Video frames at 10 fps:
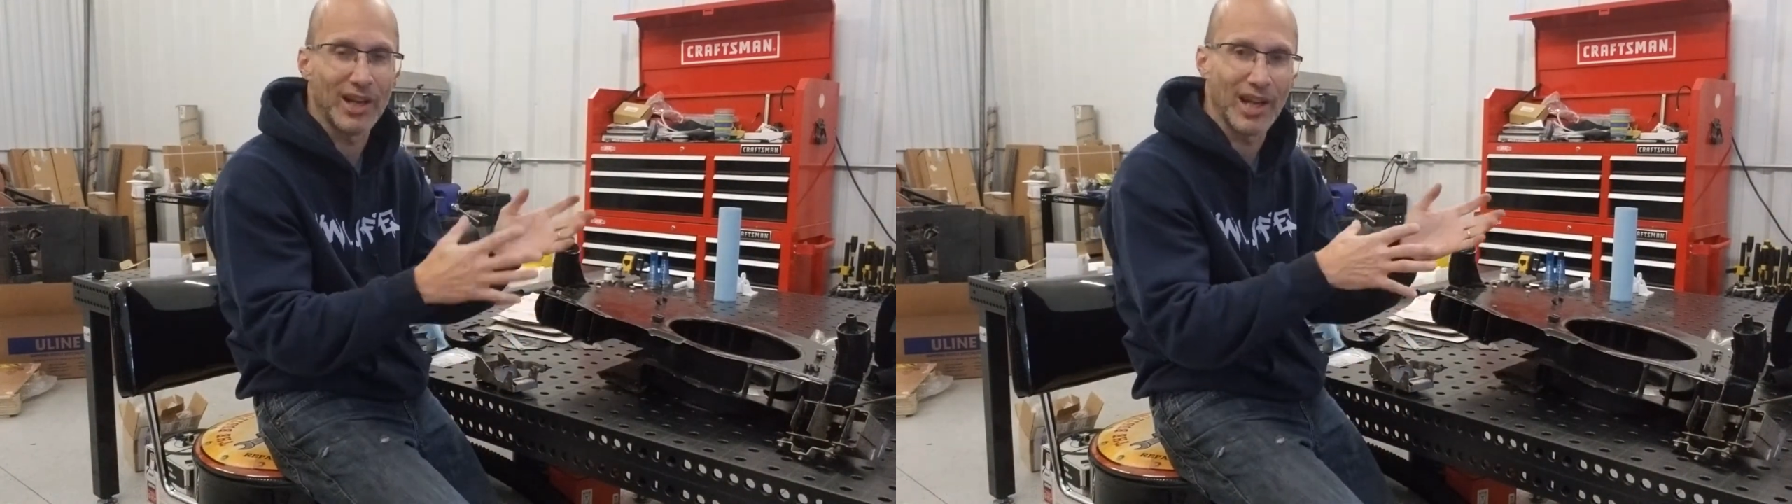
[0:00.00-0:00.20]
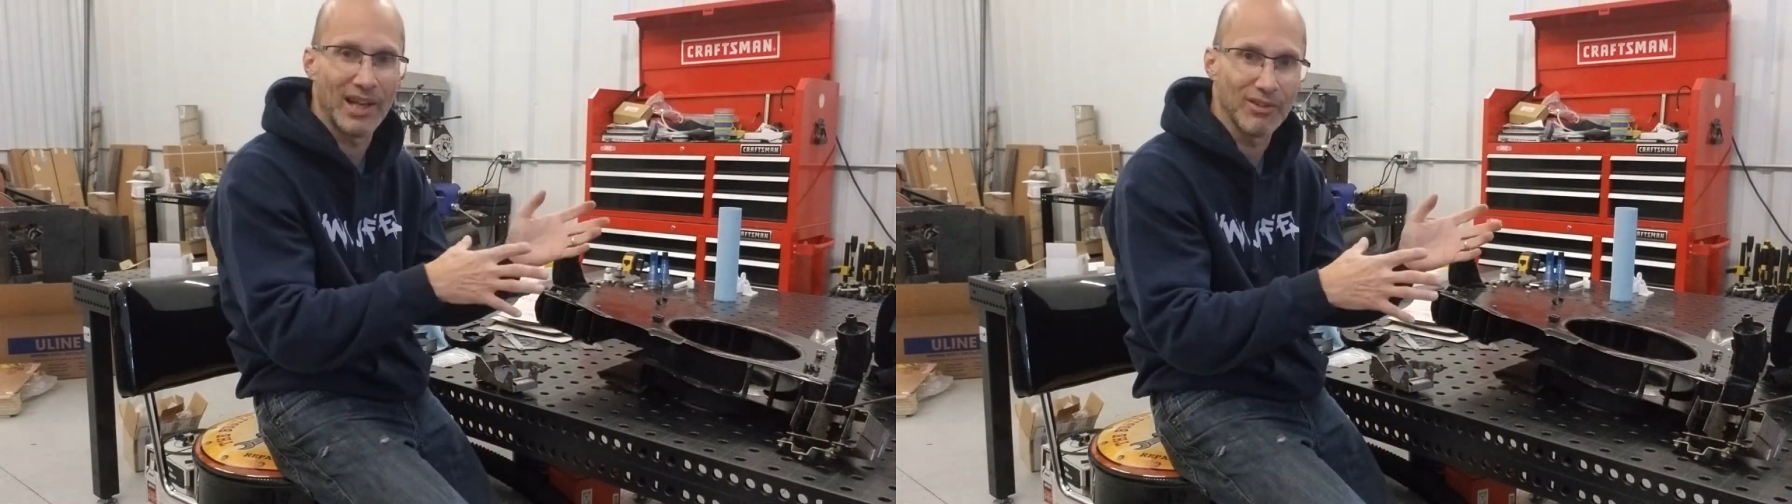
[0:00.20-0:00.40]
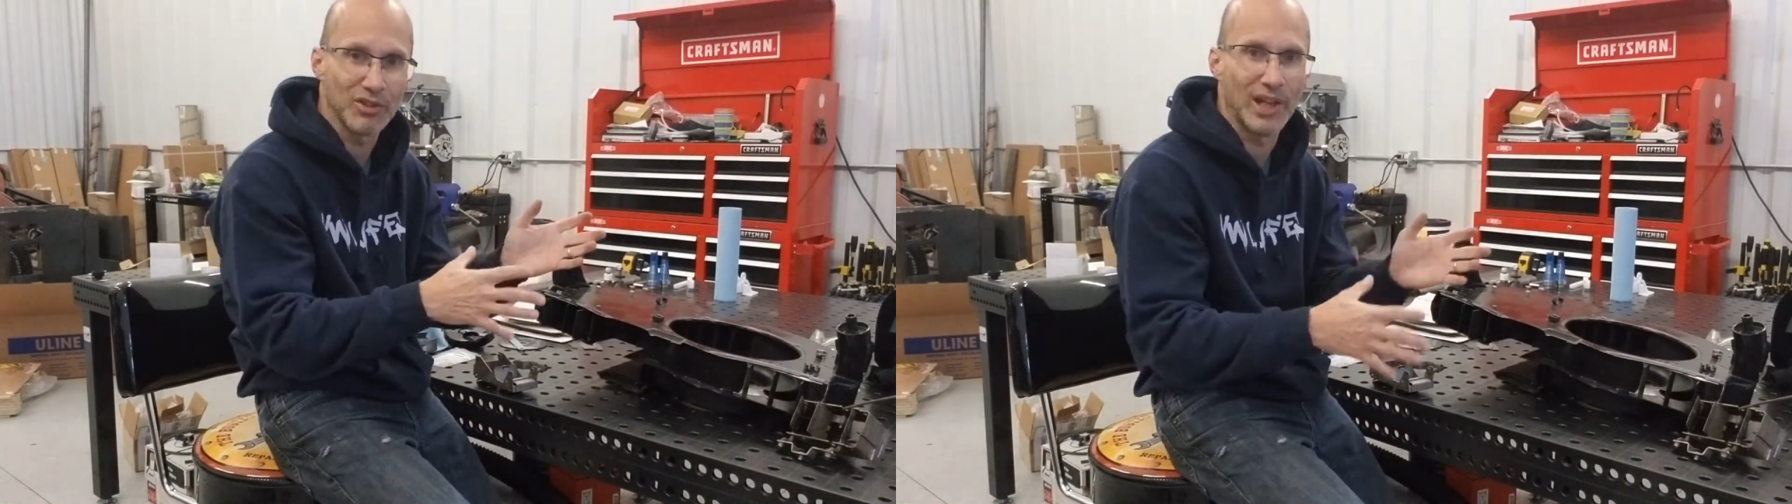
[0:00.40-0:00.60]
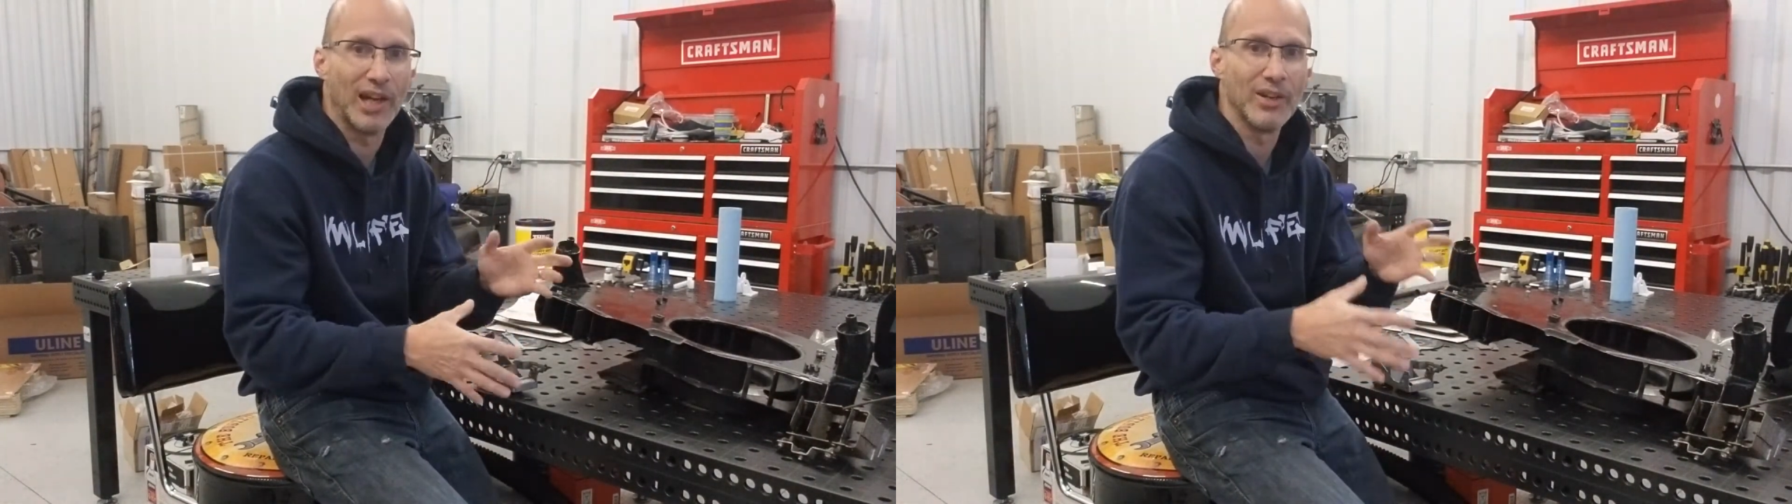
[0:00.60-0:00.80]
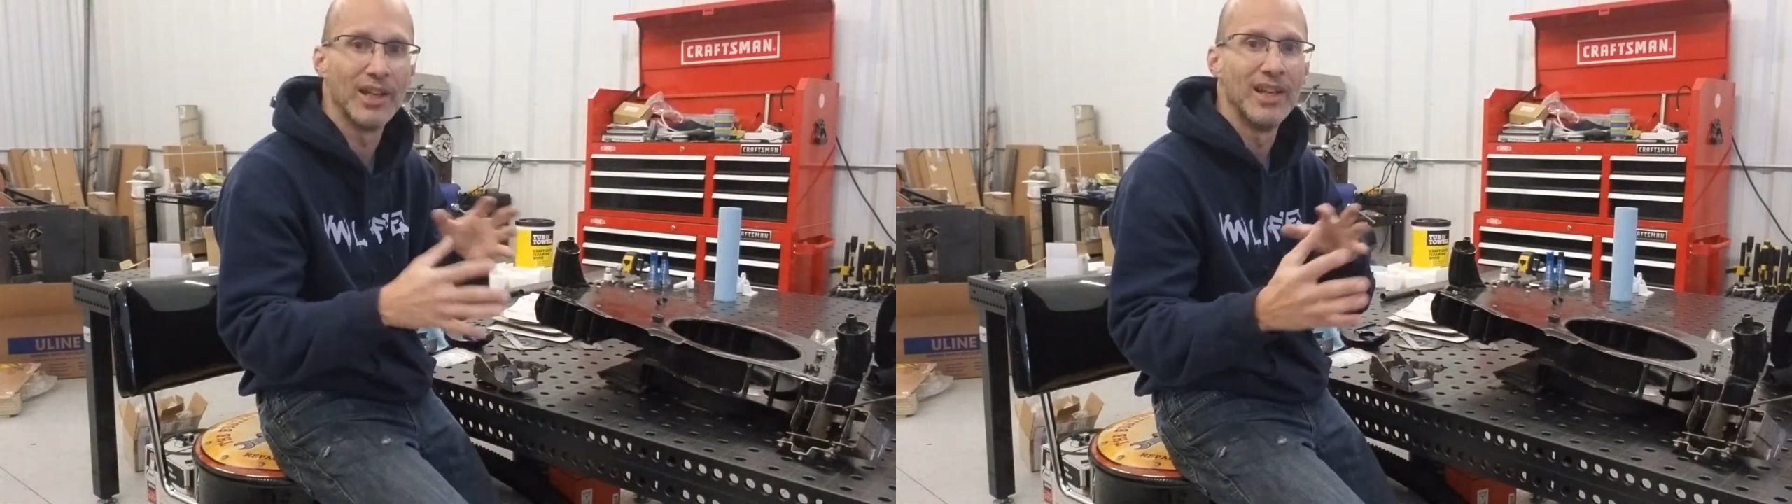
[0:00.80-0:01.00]
I have a
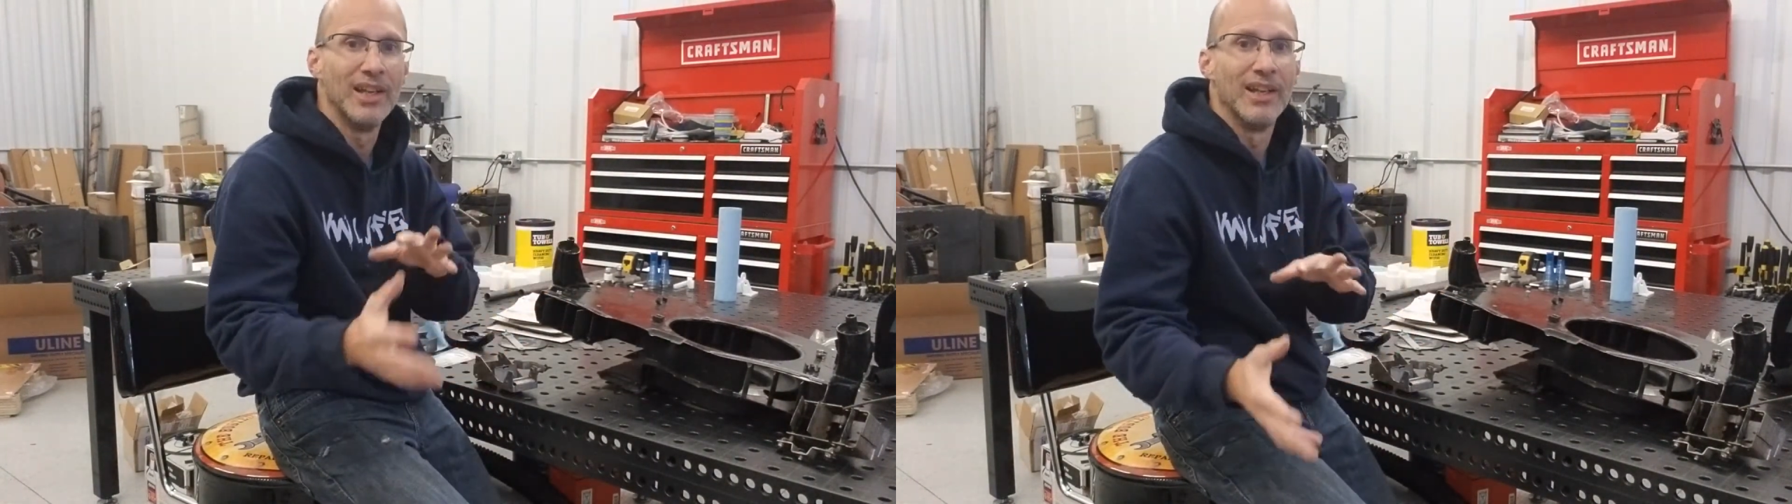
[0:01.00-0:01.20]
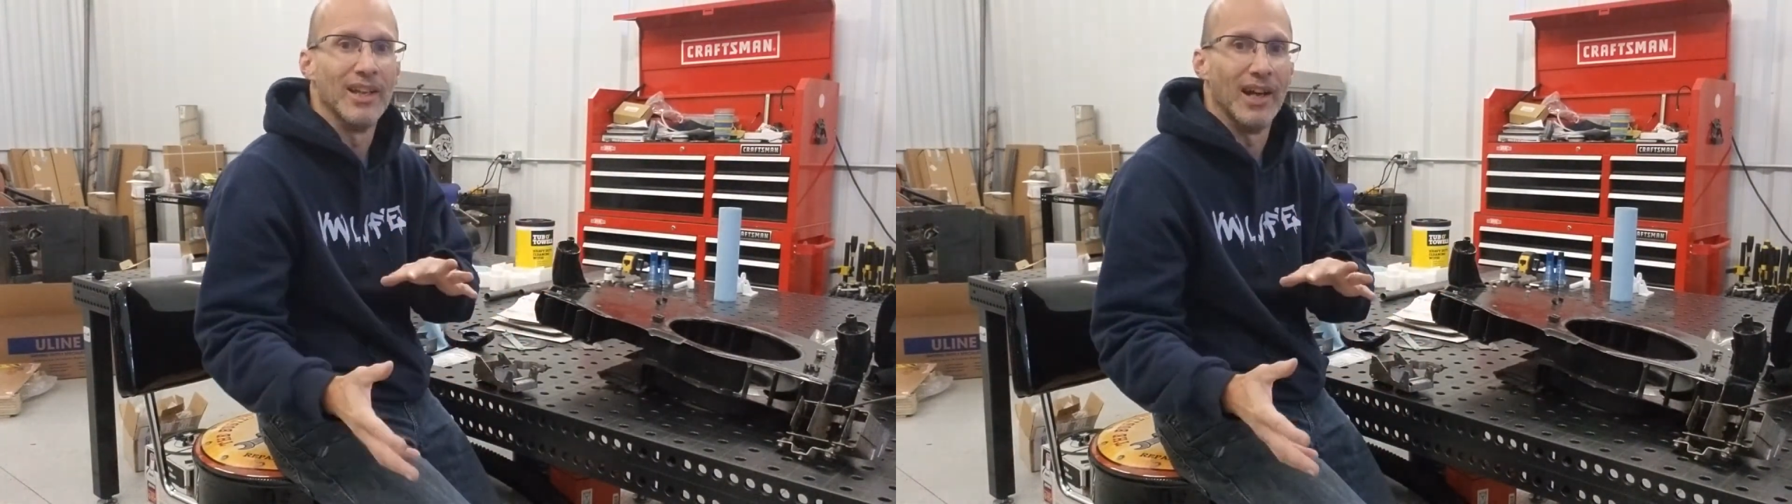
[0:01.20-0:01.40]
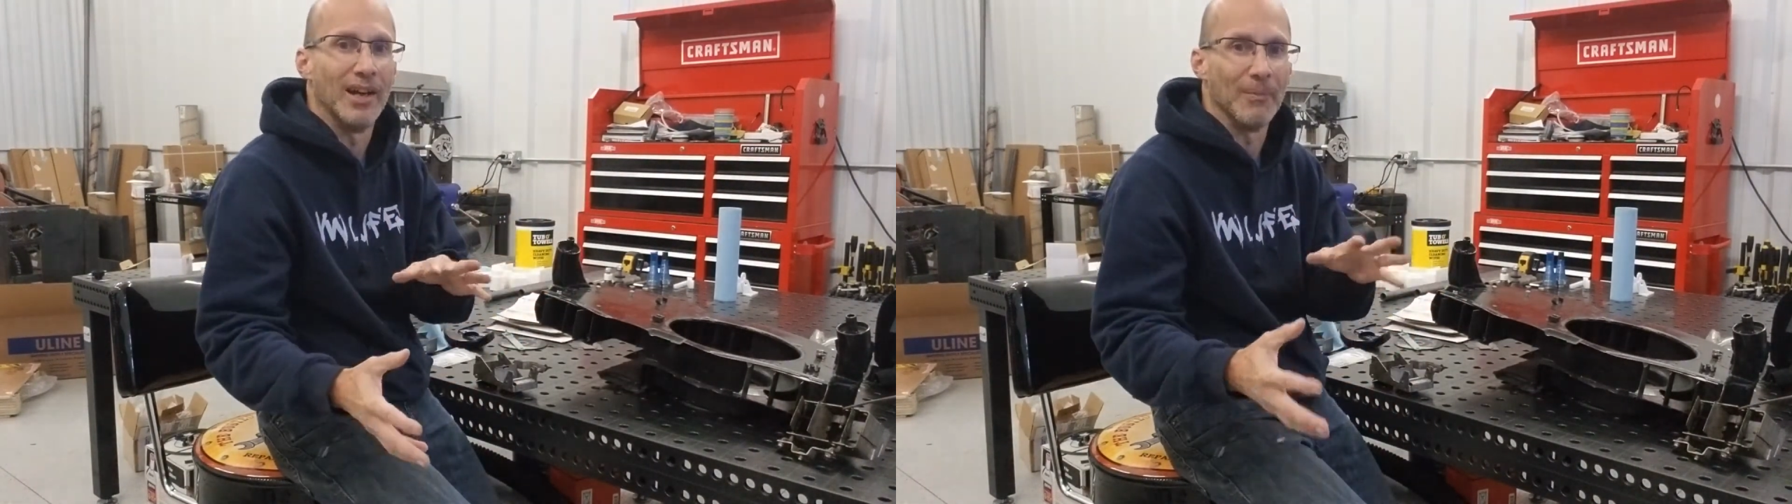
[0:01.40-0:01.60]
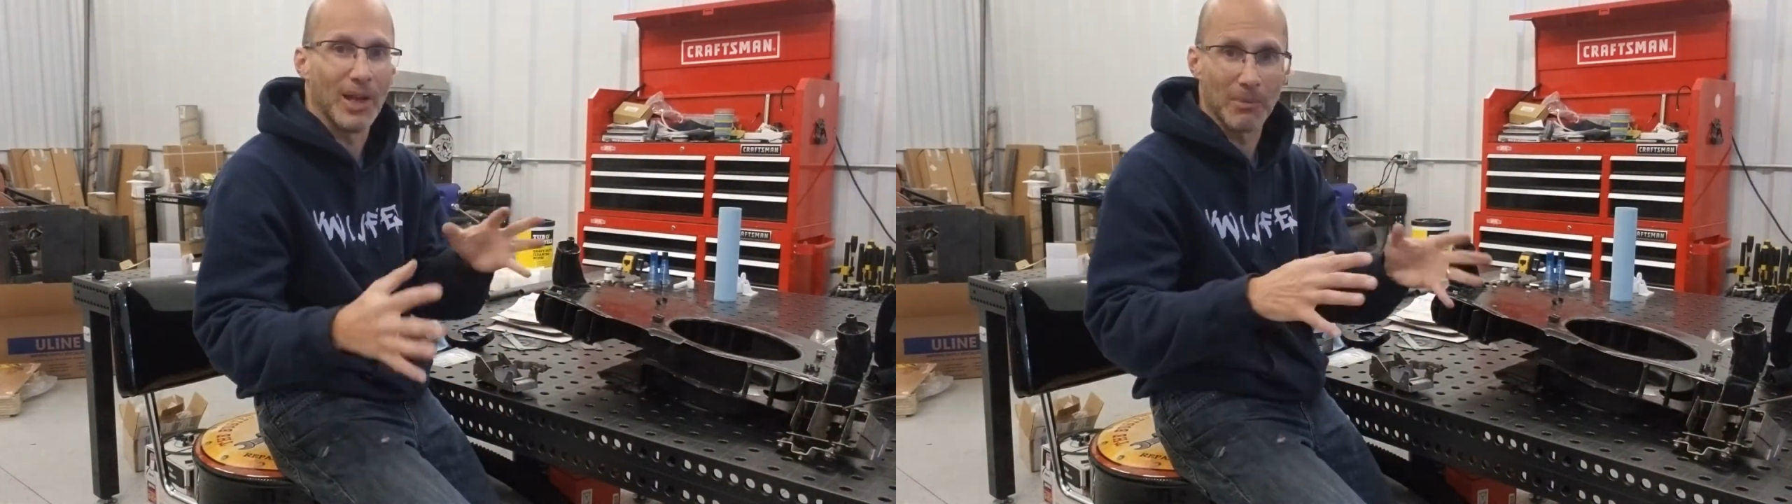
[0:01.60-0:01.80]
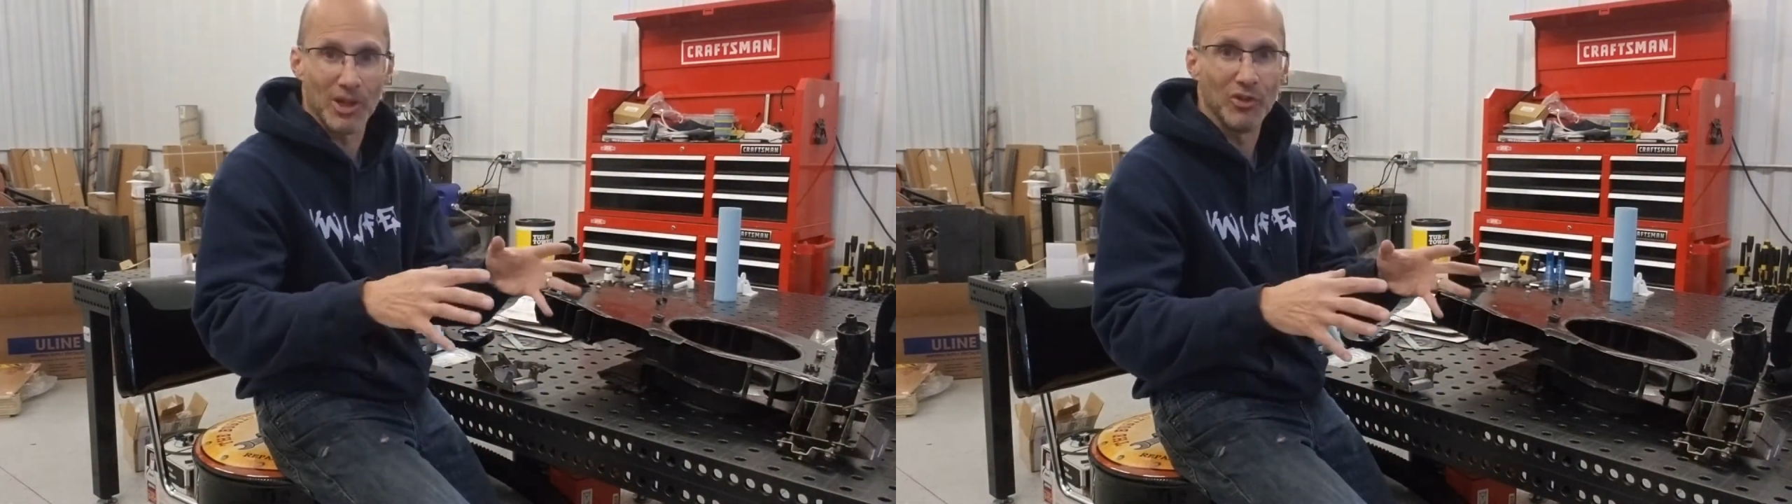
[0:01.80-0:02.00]
shroud that I'm going to